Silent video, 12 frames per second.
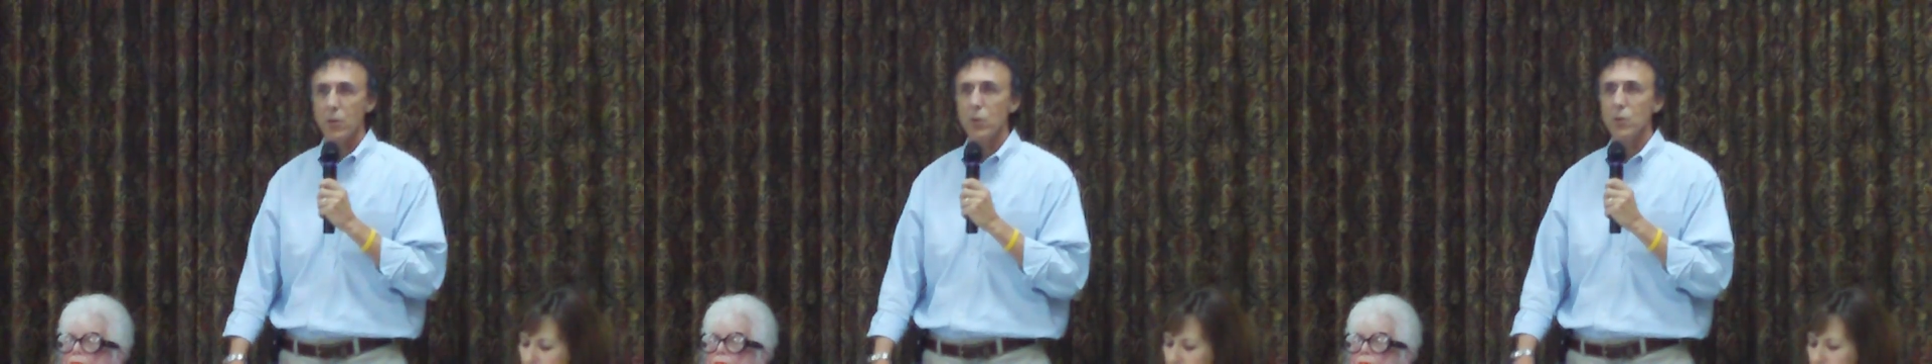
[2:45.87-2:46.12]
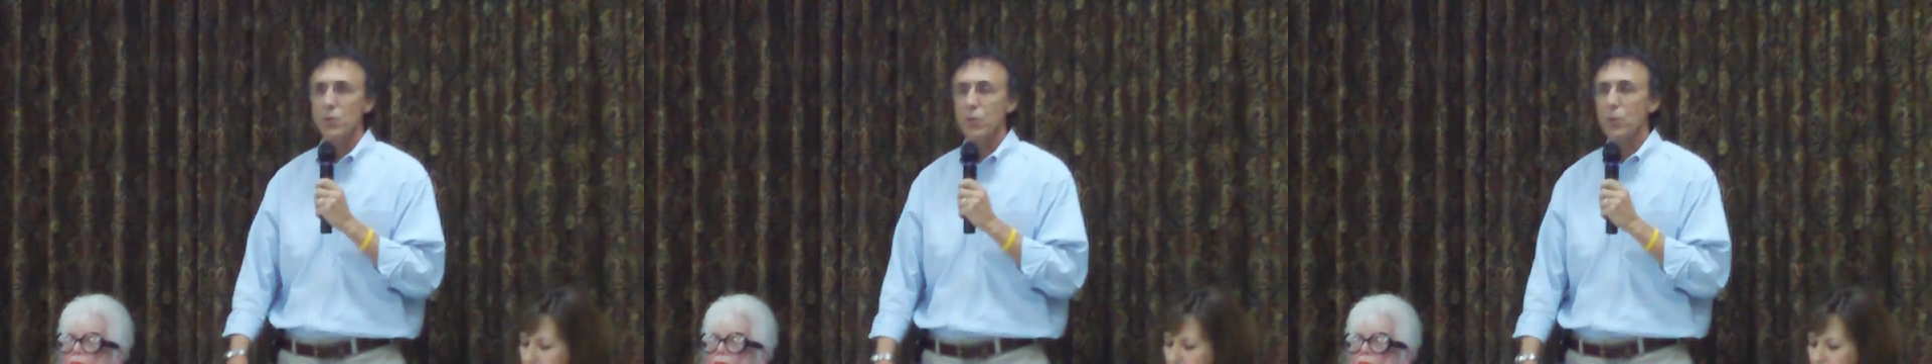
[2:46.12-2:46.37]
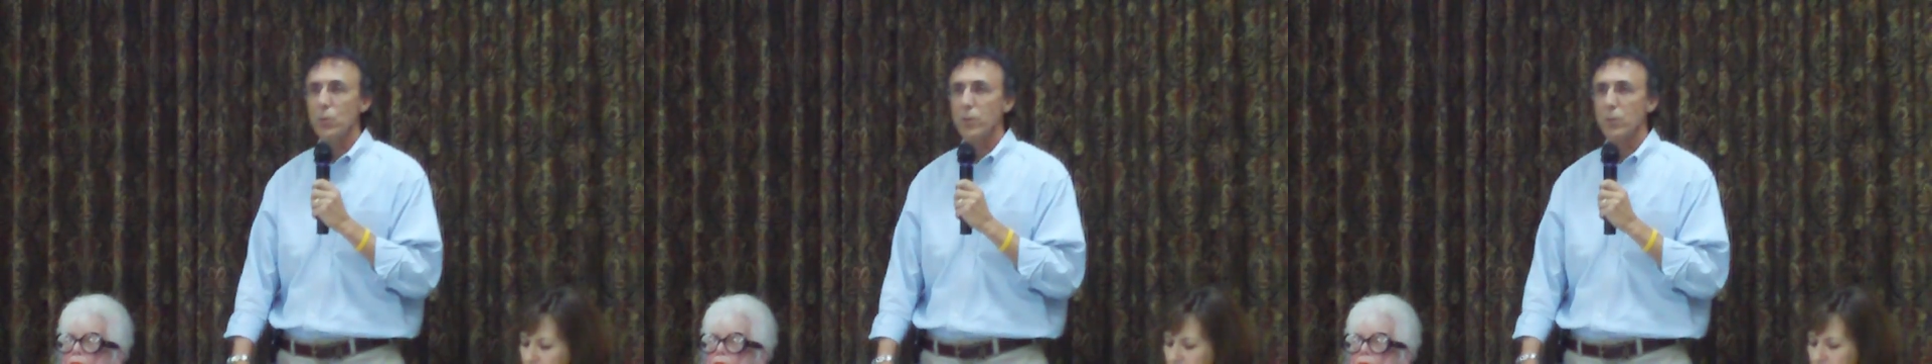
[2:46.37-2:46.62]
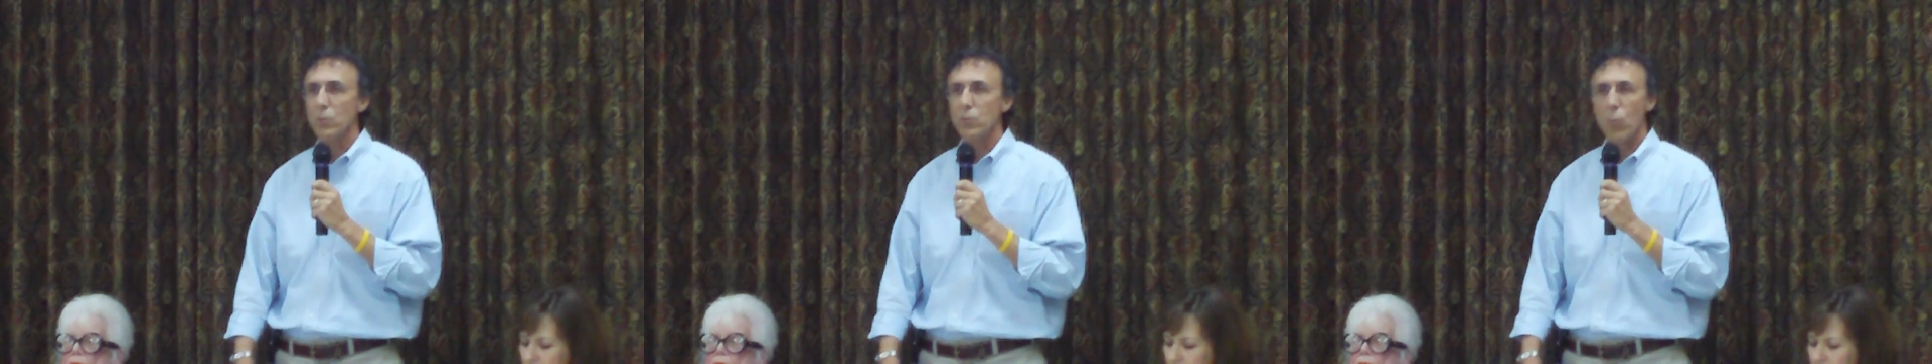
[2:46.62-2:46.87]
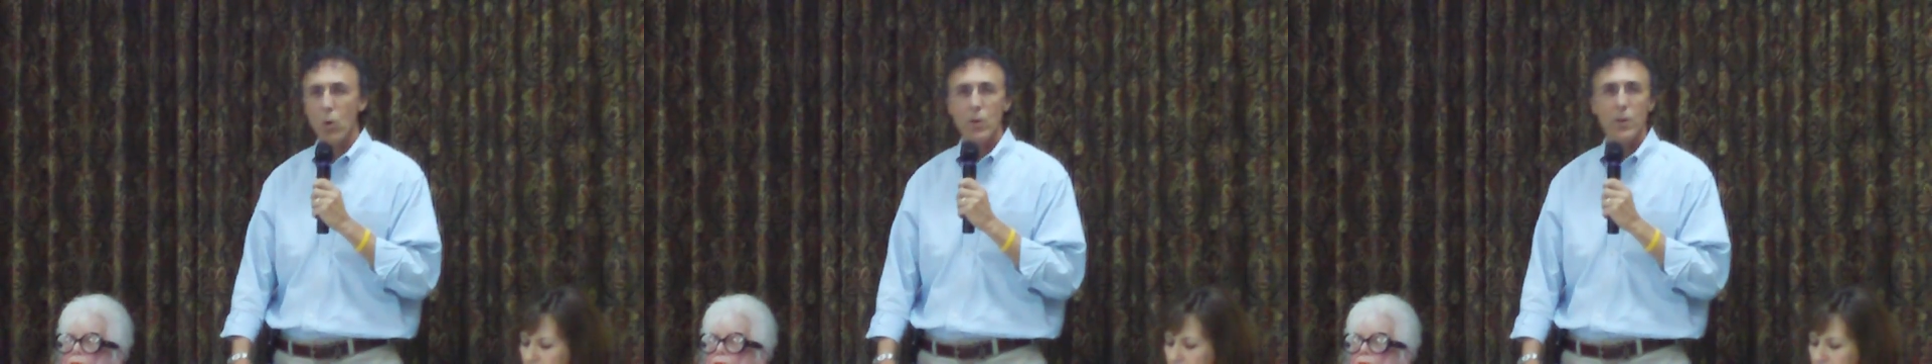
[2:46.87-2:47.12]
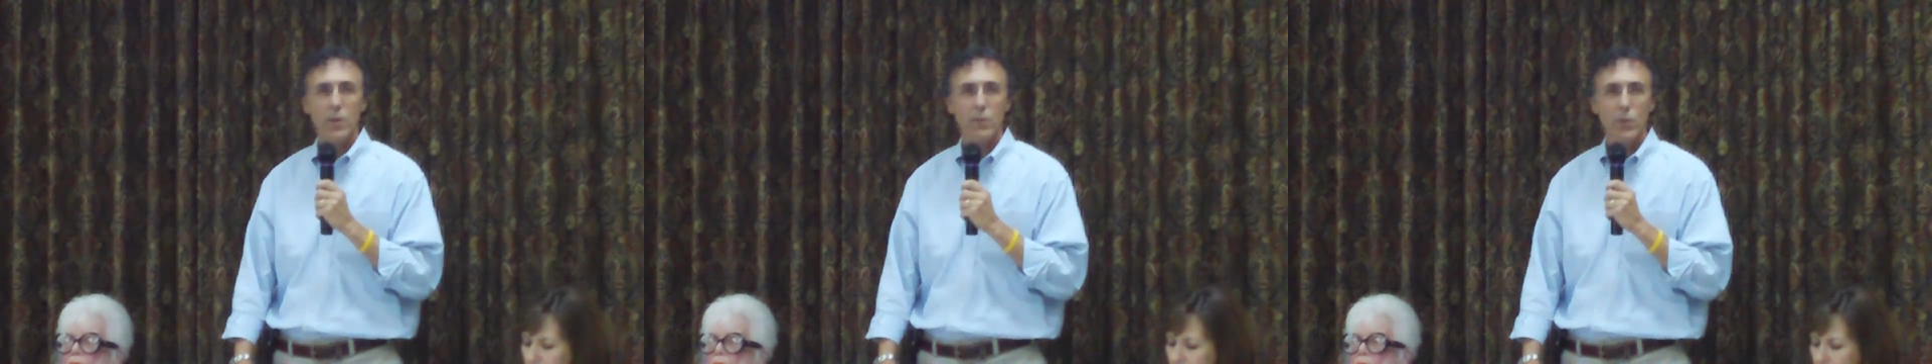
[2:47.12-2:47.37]
I could do and was
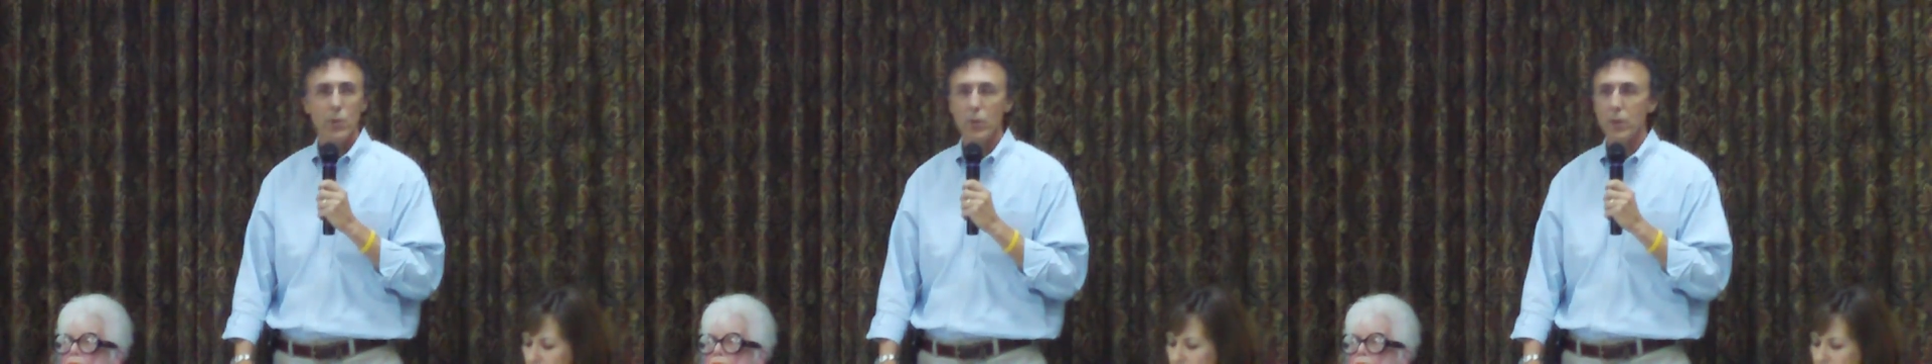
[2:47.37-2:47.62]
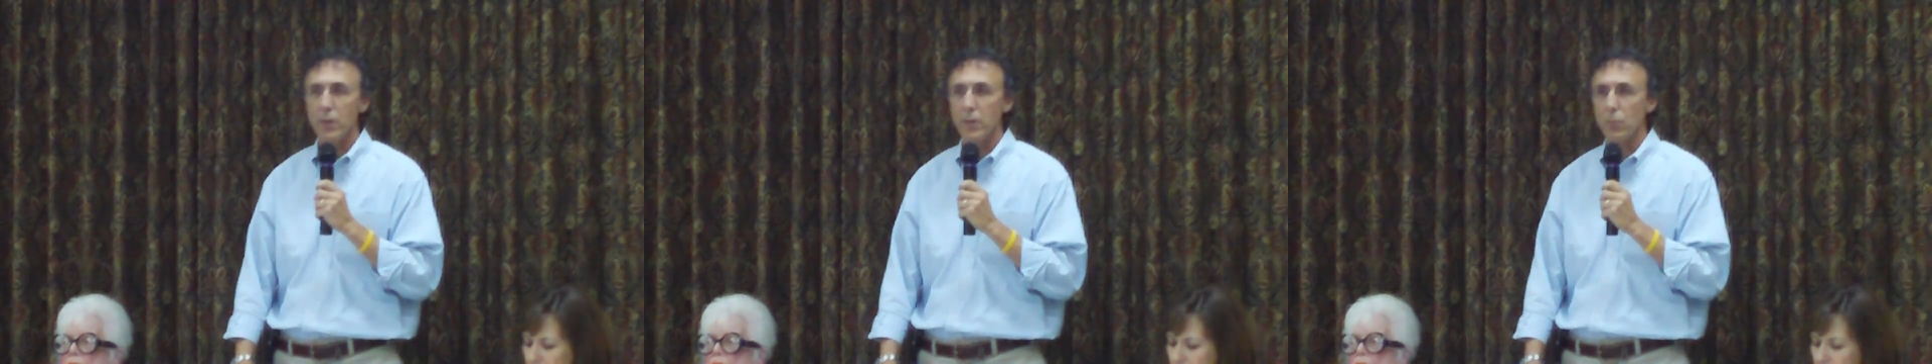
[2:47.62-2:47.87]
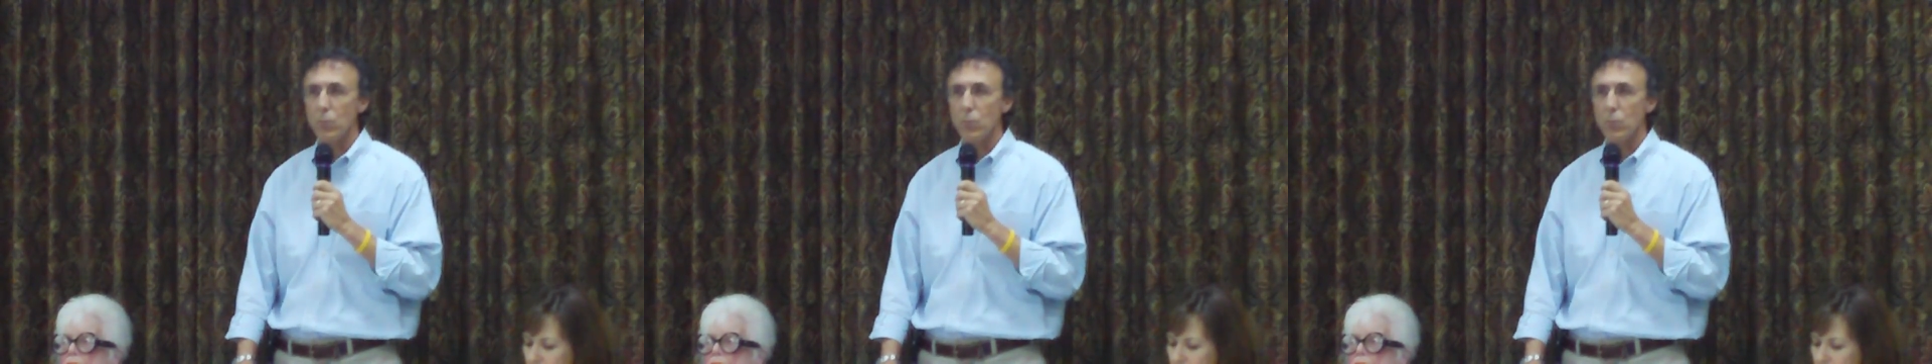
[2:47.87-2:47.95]
worthy of doing